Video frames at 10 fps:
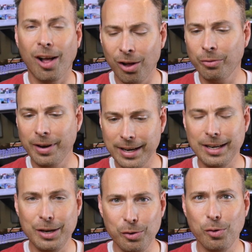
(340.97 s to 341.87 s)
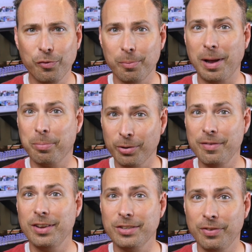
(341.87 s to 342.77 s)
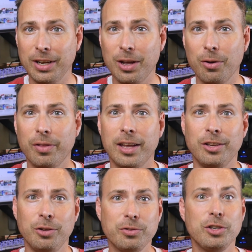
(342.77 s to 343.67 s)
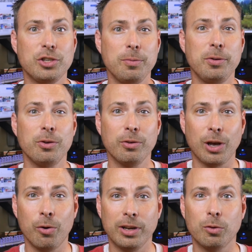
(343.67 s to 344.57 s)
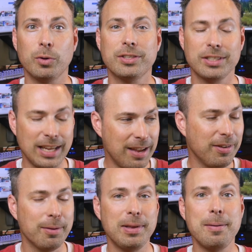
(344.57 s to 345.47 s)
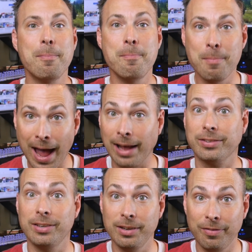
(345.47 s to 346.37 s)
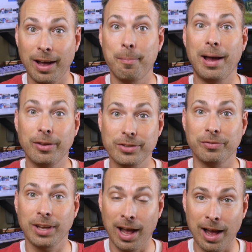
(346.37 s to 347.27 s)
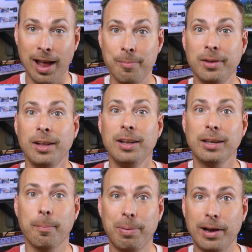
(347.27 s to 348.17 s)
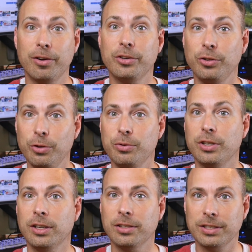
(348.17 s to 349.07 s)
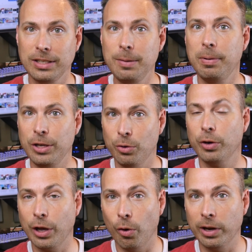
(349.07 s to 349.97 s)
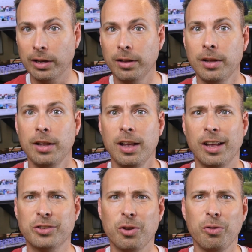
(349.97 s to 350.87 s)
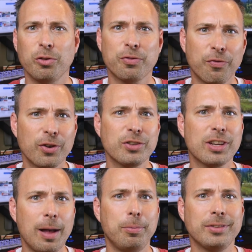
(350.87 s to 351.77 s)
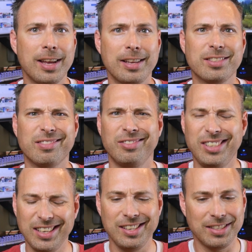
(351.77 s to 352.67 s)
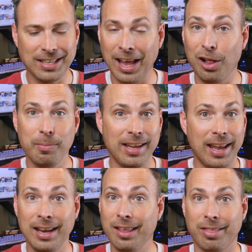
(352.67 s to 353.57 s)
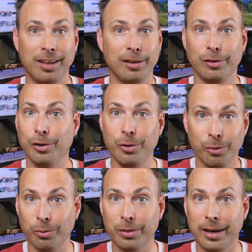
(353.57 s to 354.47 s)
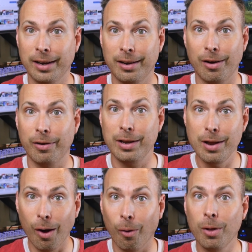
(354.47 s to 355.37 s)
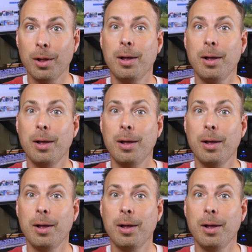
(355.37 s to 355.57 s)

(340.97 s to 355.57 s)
already knew from my previous video that using GPU encoding was saving me massive amounts of time compared to using CPU encoding, uh, so those first couple tests didn't tell me anything new that I didn't already know.